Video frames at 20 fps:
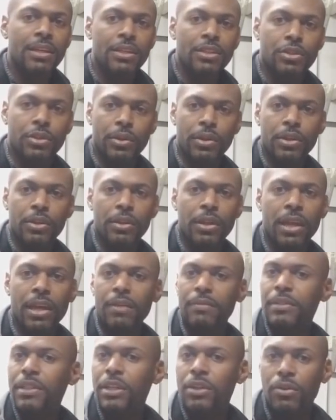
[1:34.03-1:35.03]
Toyota
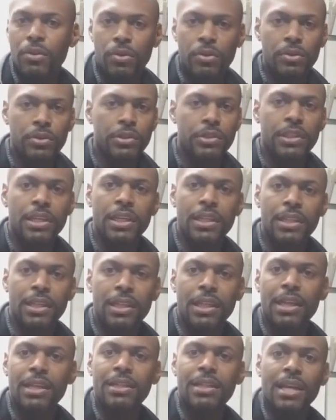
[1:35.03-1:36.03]
FJ Cruisers,
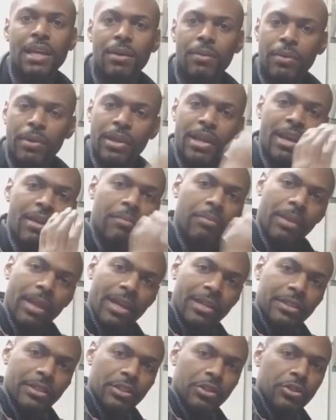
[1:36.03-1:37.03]
anything like that, where you have
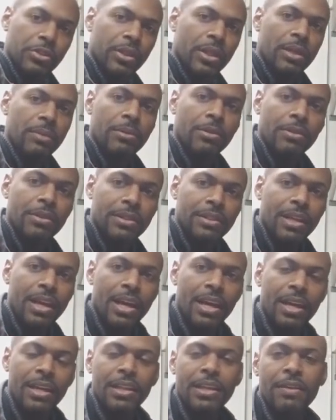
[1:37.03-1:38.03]
plastic trim on the
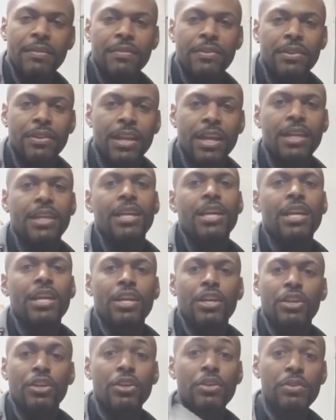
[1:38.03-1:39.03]
side of, them, they're like,
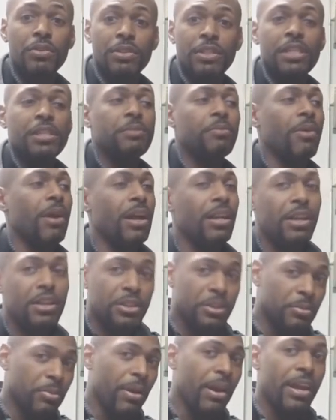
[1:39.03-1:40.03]
use this
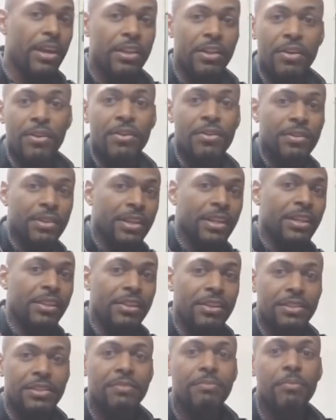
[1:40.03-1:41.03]
product, spray it on, and it
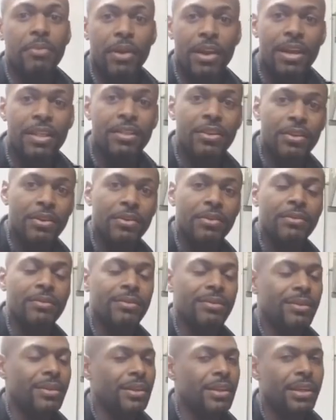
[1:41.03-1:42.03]
looks brand new.
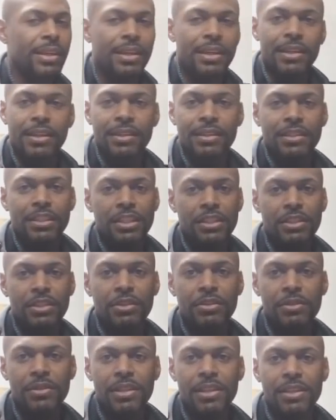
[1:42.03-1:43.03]
Just
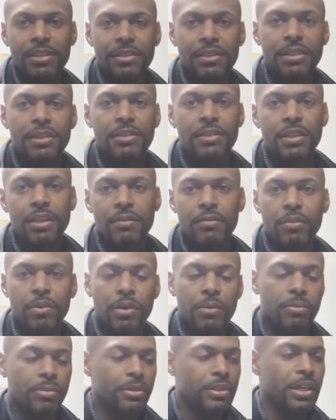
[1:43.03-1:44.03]
use this. This stuff
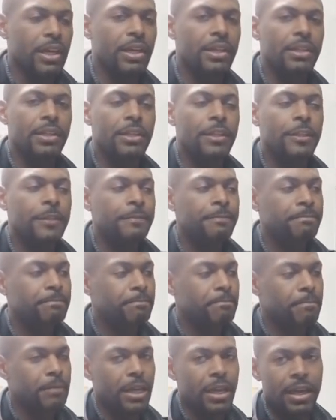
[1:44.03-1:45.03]
will protect it
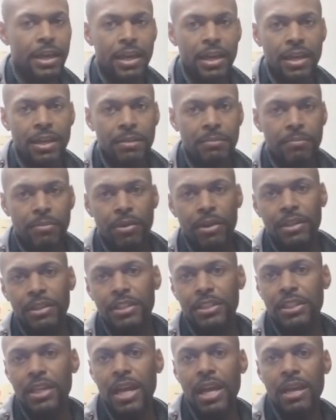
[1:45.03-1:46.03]
and bring
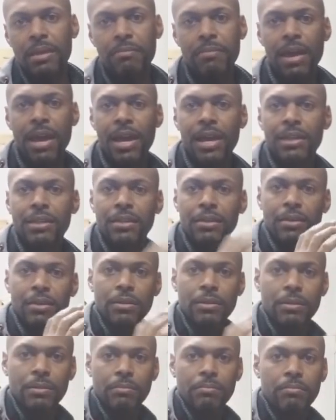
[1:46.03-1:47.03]
the shine back, the